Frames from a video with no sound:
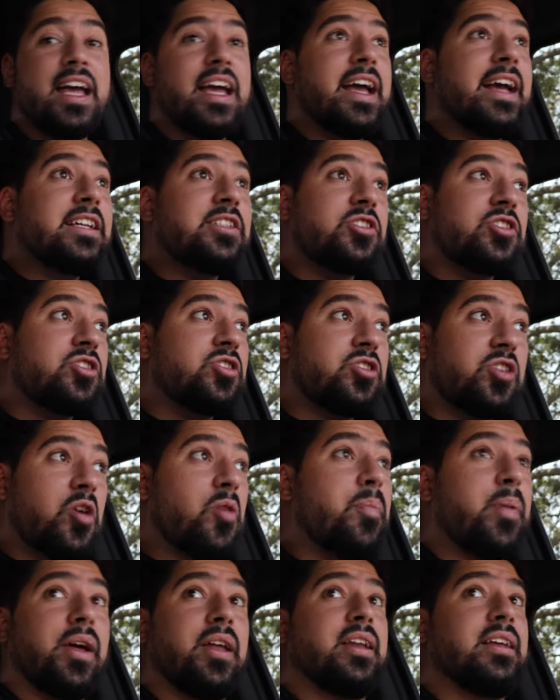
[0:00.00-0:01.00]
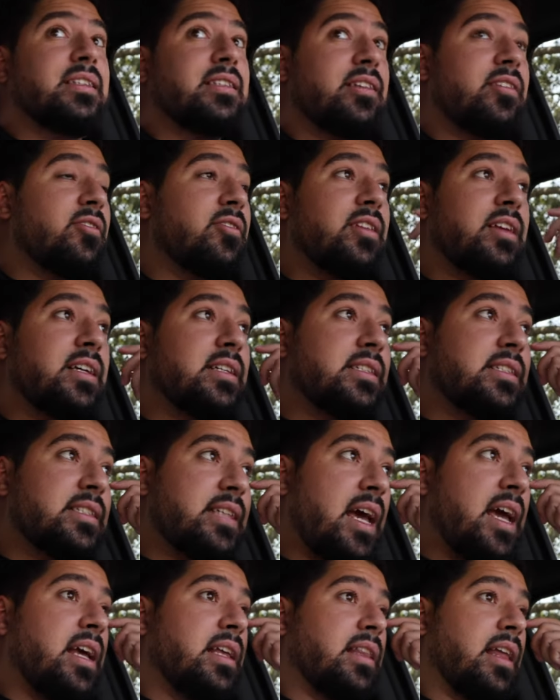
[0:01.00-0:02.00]
It's stupid. It's literally
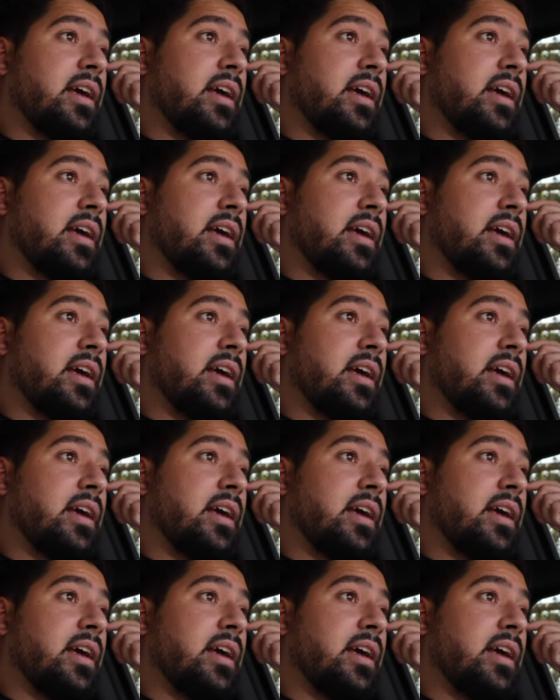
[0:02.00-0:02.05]
insane.